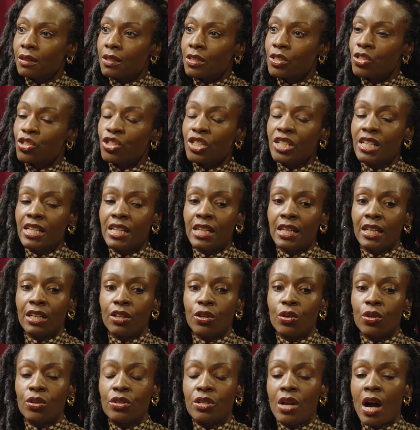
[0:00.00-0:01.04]
She
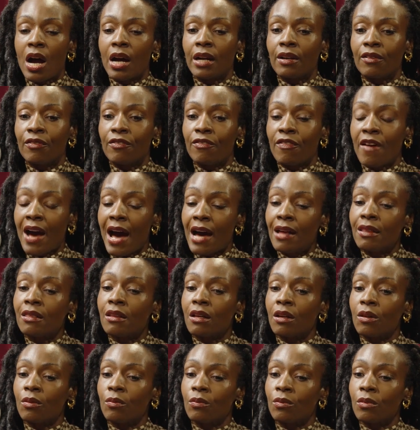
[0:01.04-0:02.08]
could not
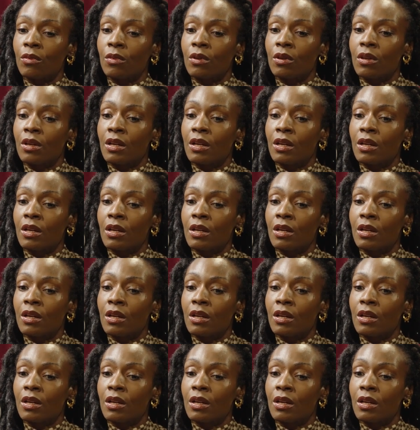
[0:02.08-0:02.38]
fathom